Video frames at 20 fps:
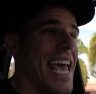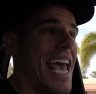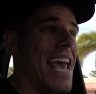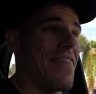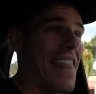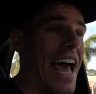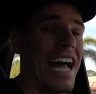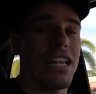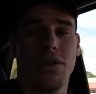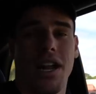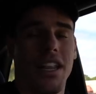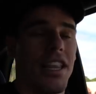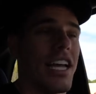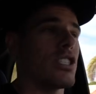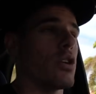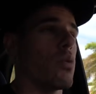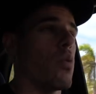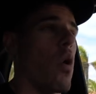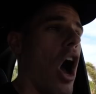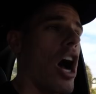and that's what I
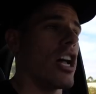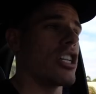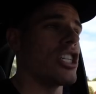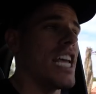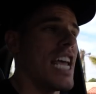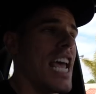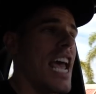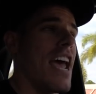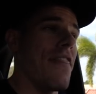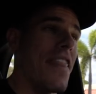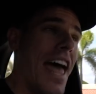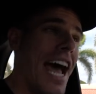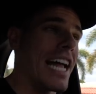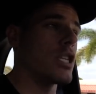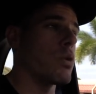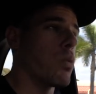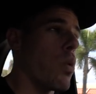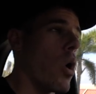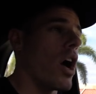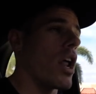like to watch, and
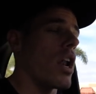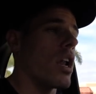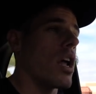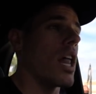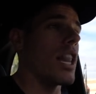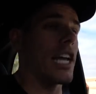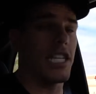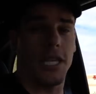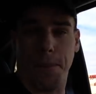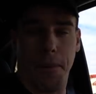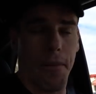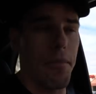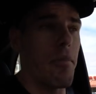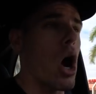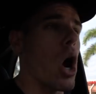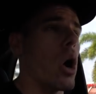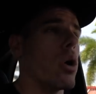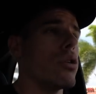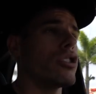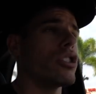that's what I like to
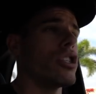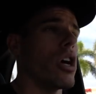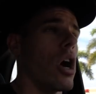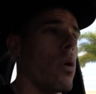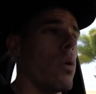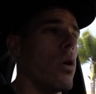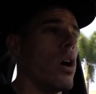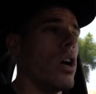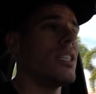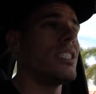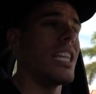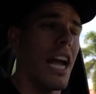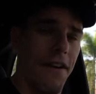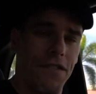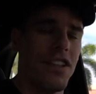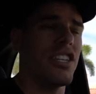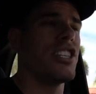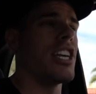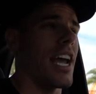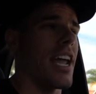promote. So
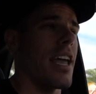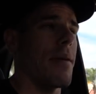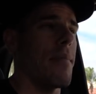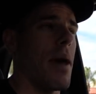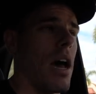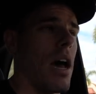definitely check him